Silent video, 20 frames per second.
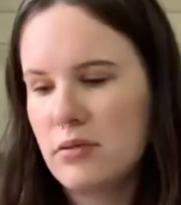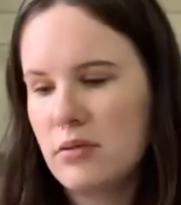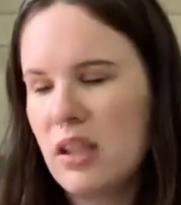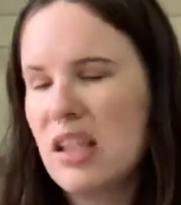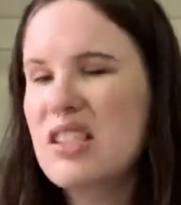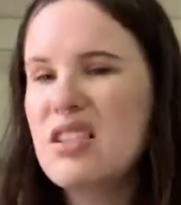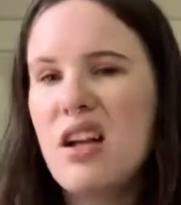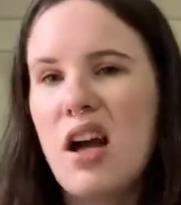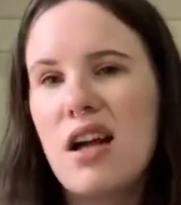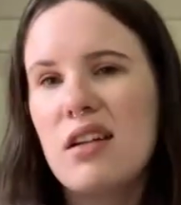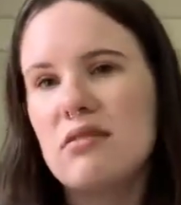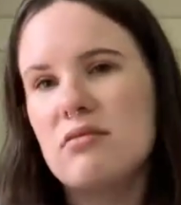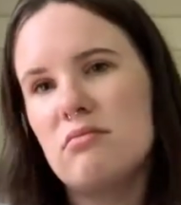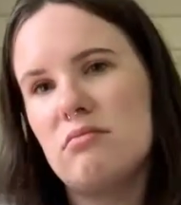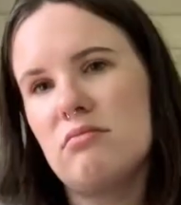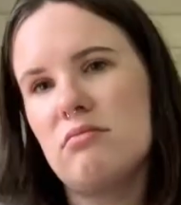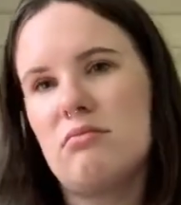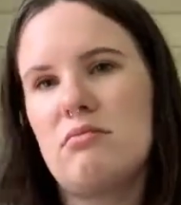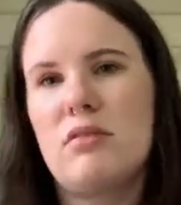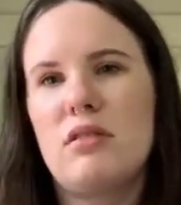It's not
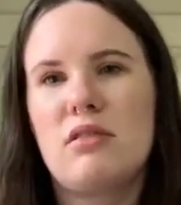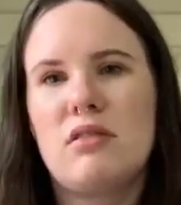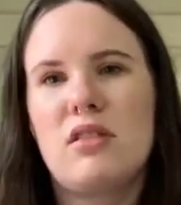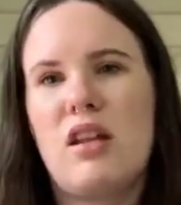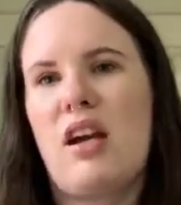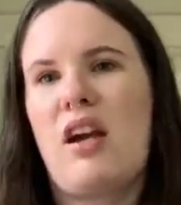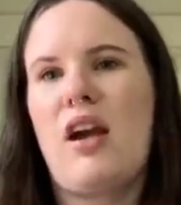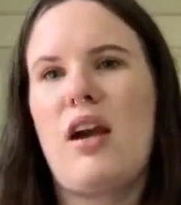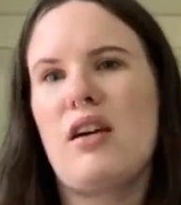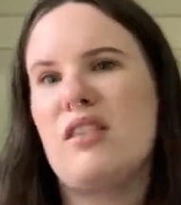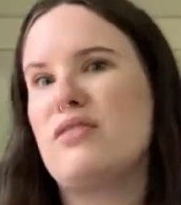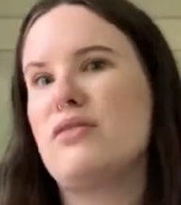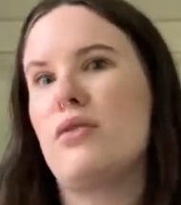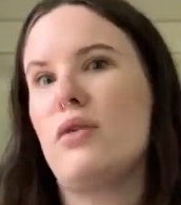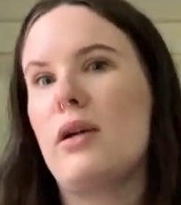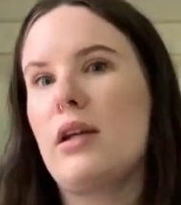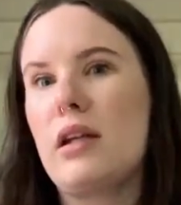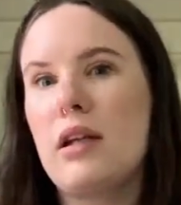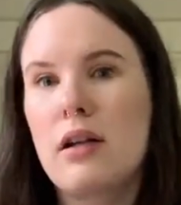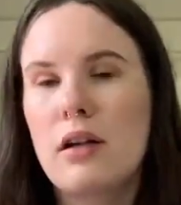like I
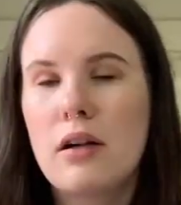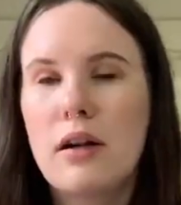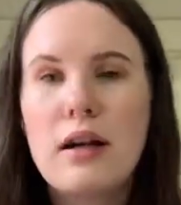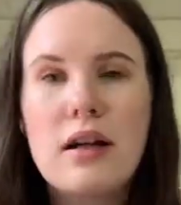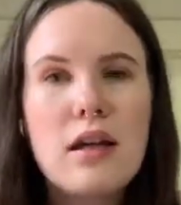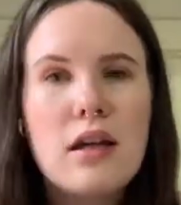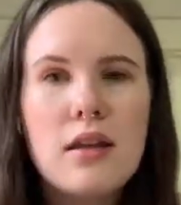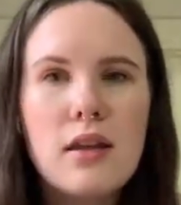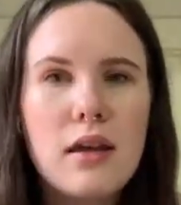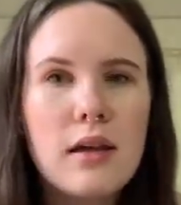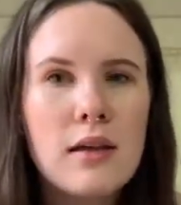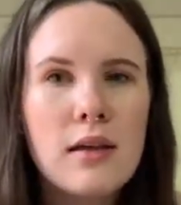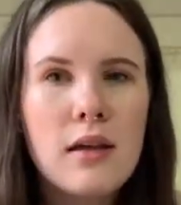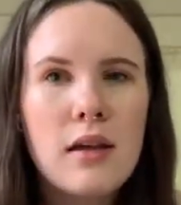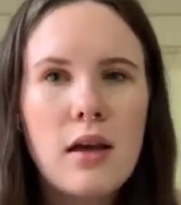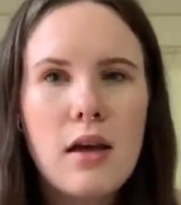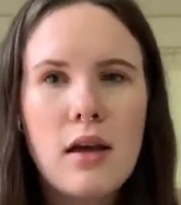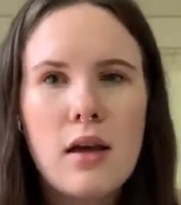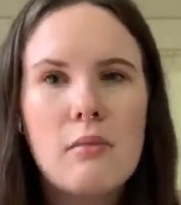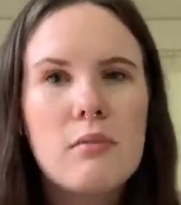avoid it or anything,
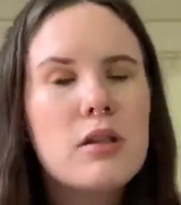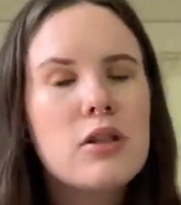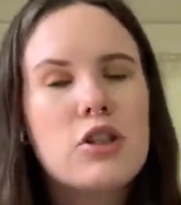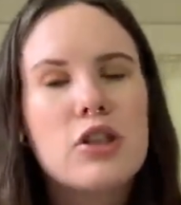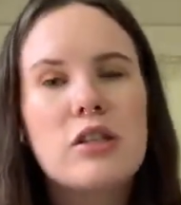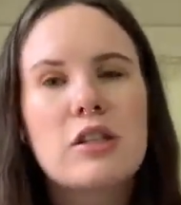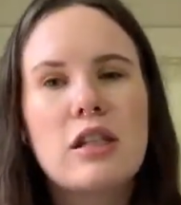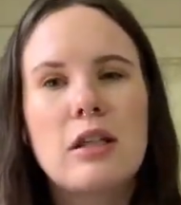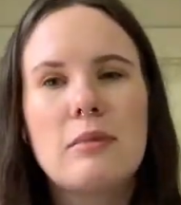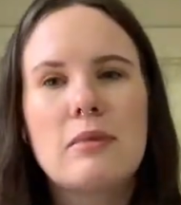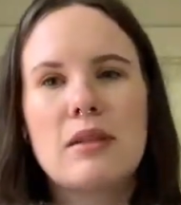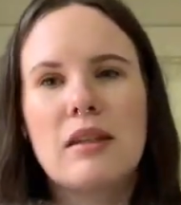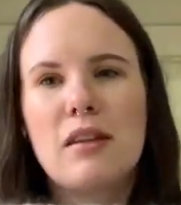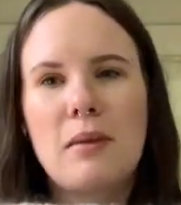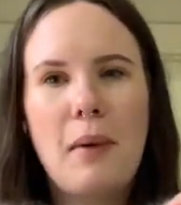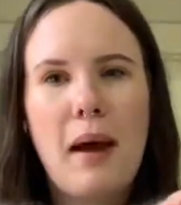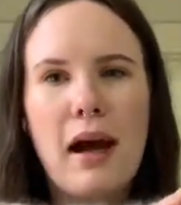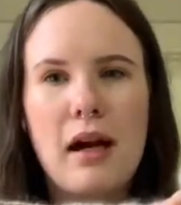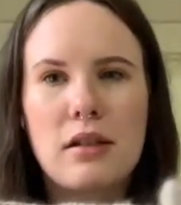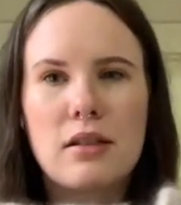but it just seems that the
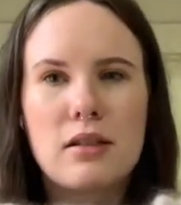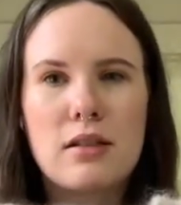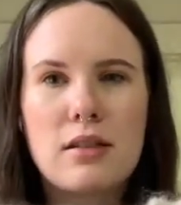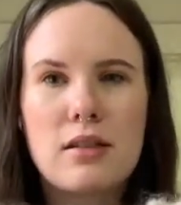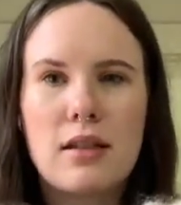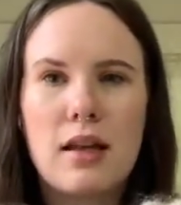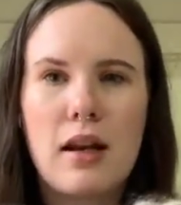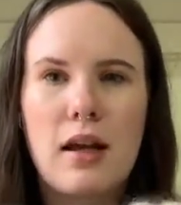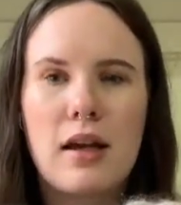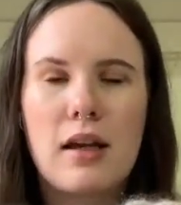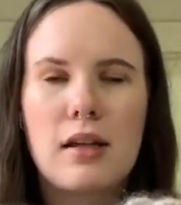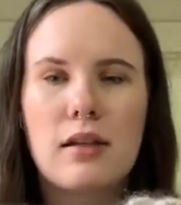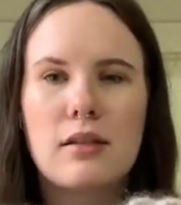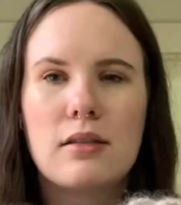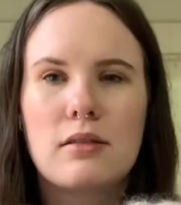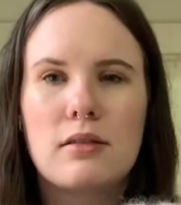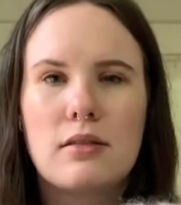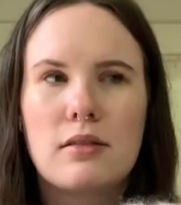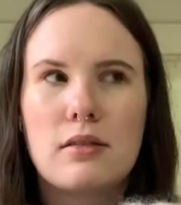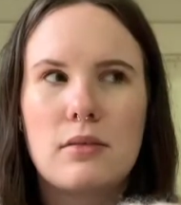patterns that I
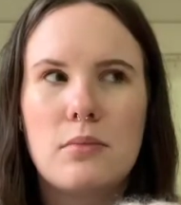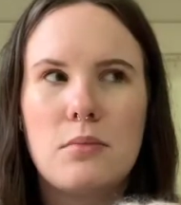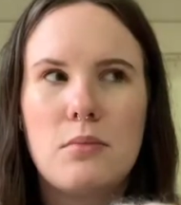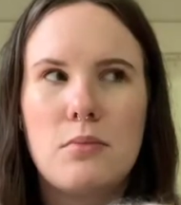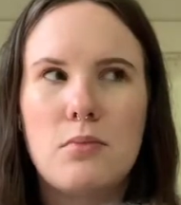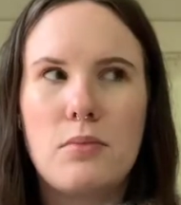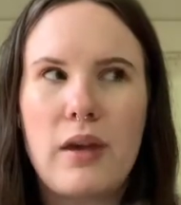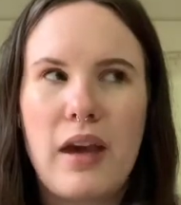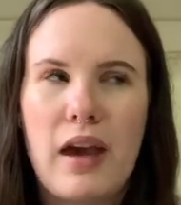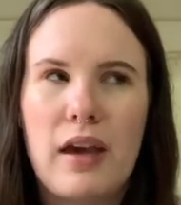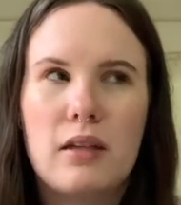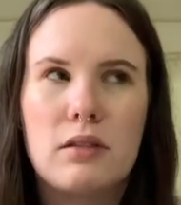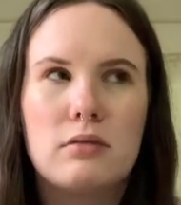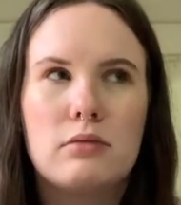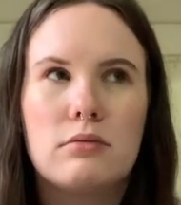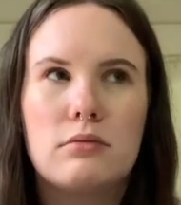get